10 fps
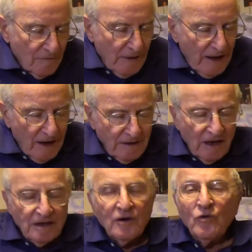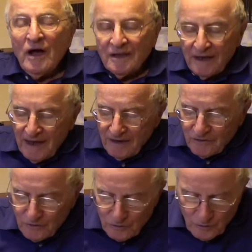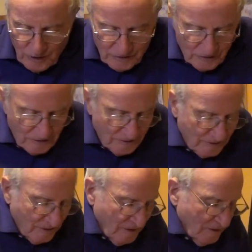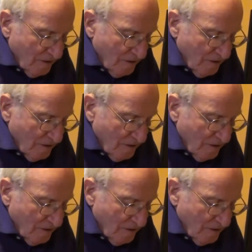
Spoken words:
Rehan Allahwala has two questions.